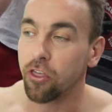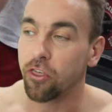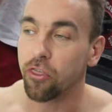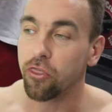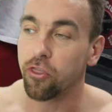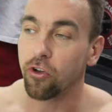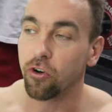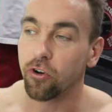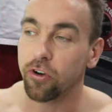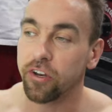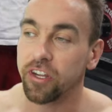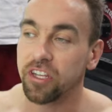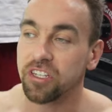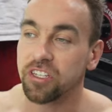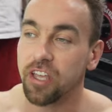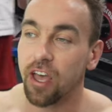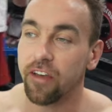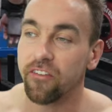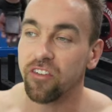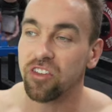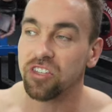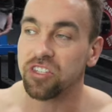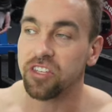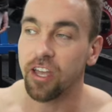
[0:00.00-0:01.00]

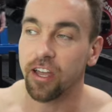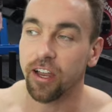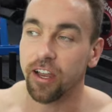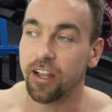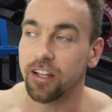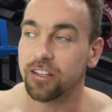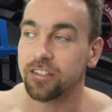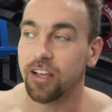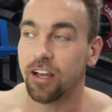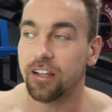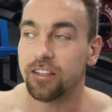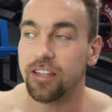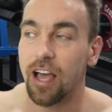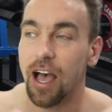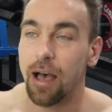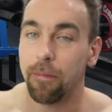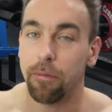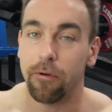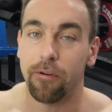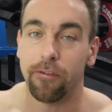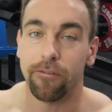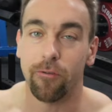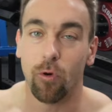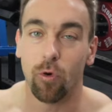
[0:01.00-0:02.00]
37 seconds on
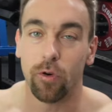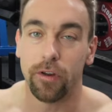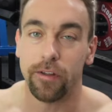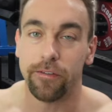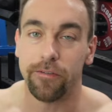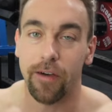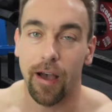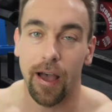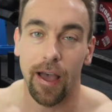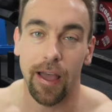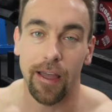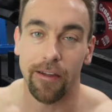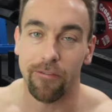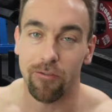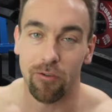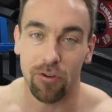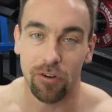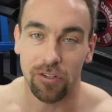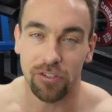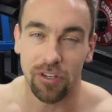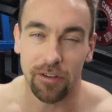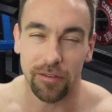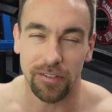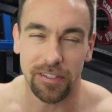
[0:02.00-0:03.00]
top of 45
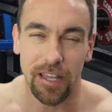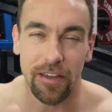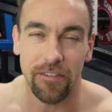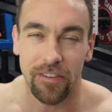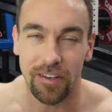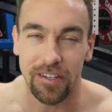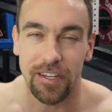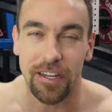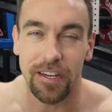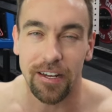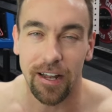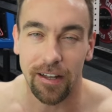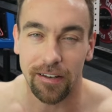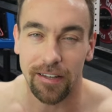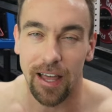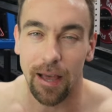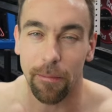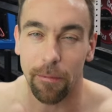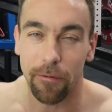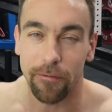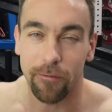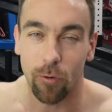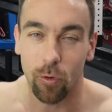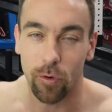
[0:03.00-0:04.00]
or 17 on
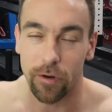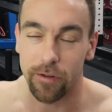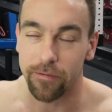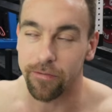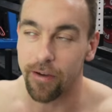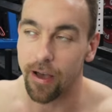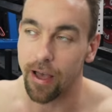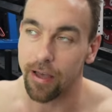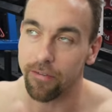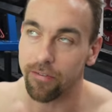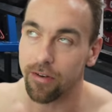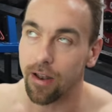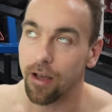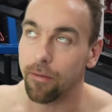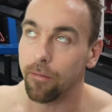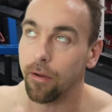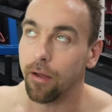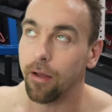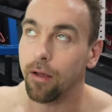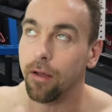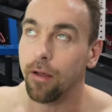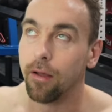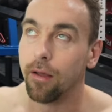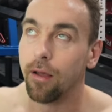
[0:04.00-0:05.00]
top of 45? And I'm
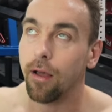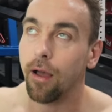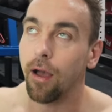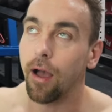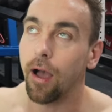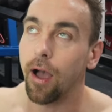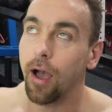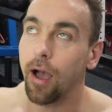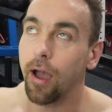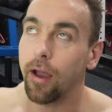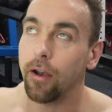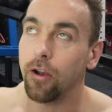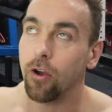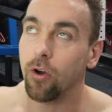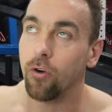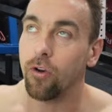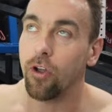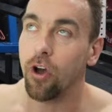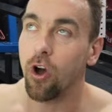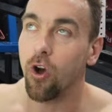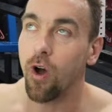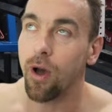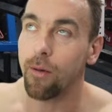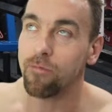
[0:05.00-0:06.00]
like, I don't
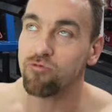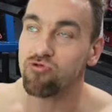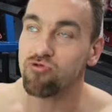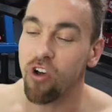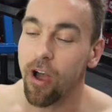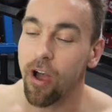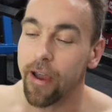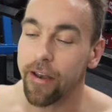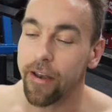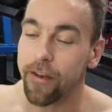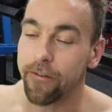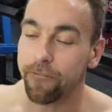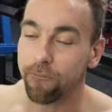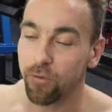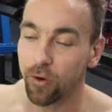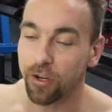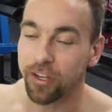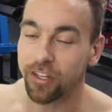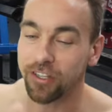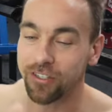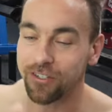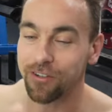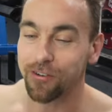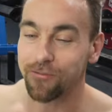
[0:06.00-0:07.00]
know. I'm trying to
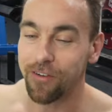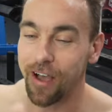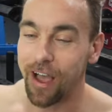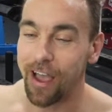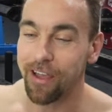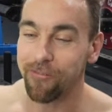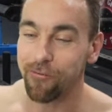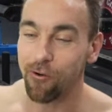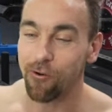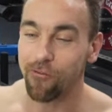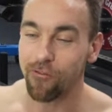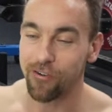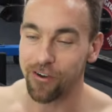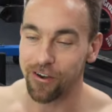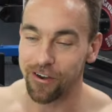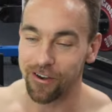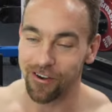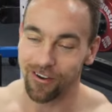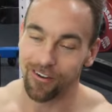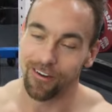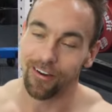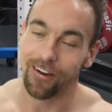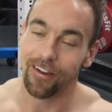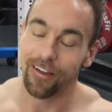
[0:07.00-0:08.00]
freaking survive over
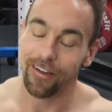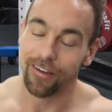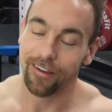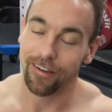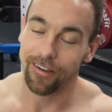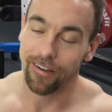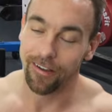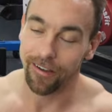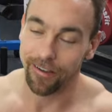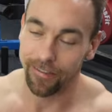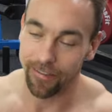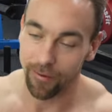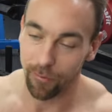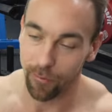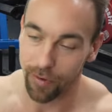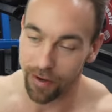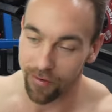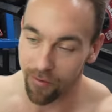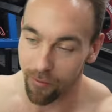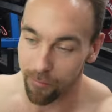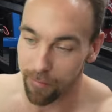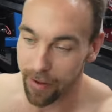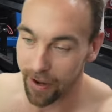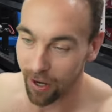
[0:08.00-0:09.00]
here. And then we
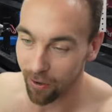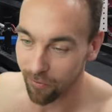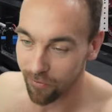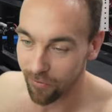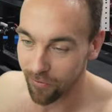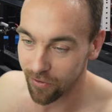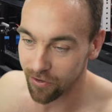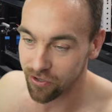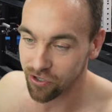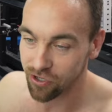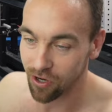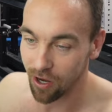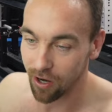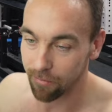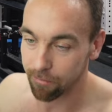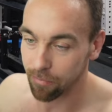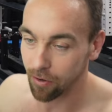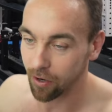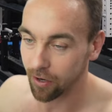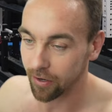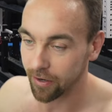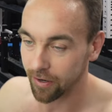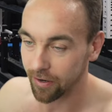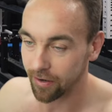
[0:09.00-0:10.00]
have a battle for the chalk
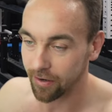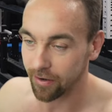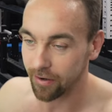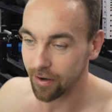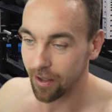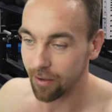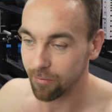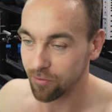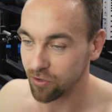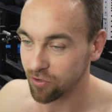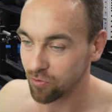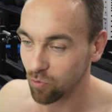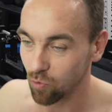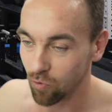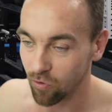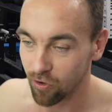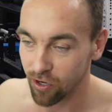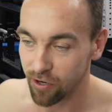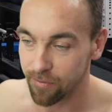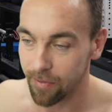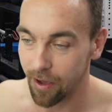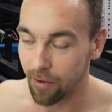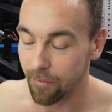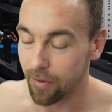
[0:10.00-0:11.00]
bucket, and I'm just
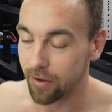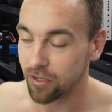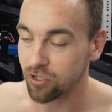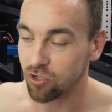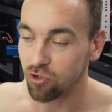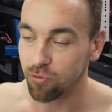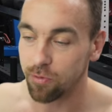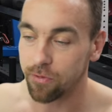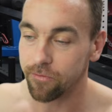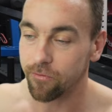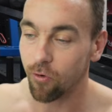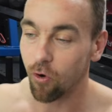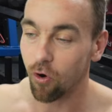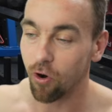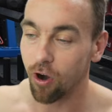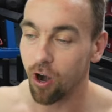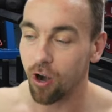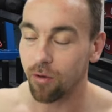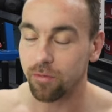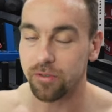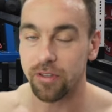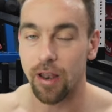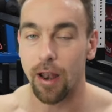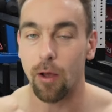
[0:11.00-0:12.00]
worried about my stupid
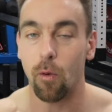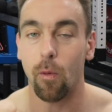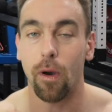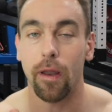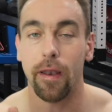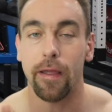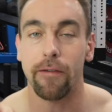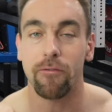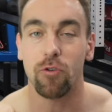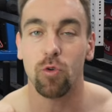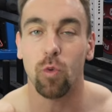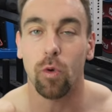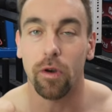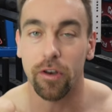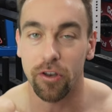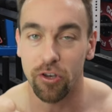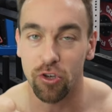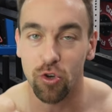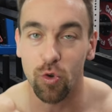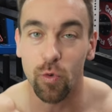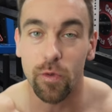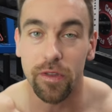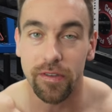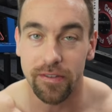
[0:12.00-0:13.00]
forearms, and I want everyone to
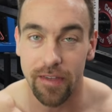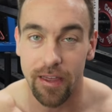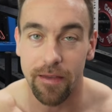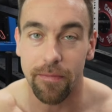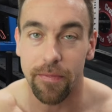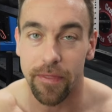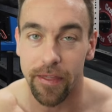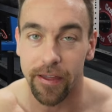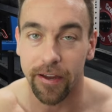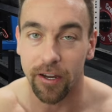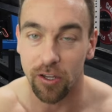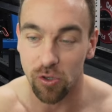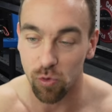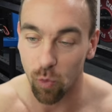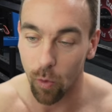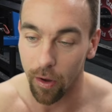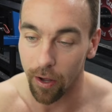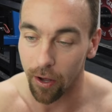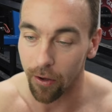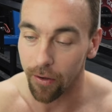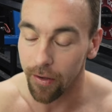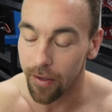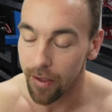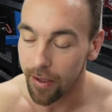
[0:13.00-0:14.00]
do the same thing as
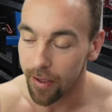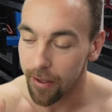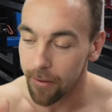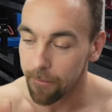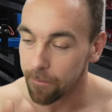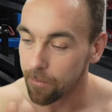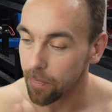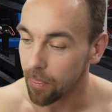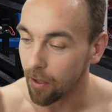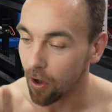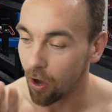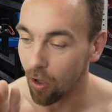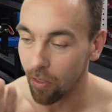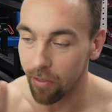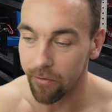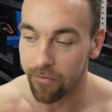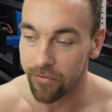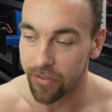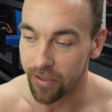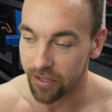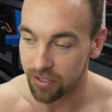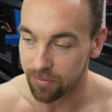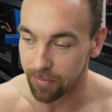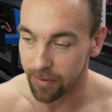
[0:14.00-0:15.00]
well. All of
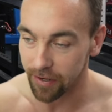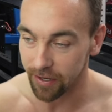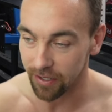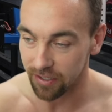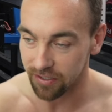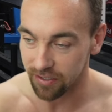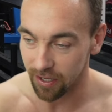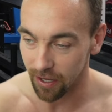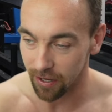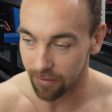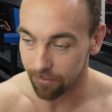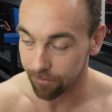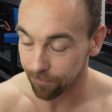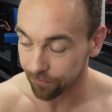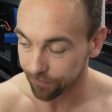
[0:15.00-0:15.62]
this being said,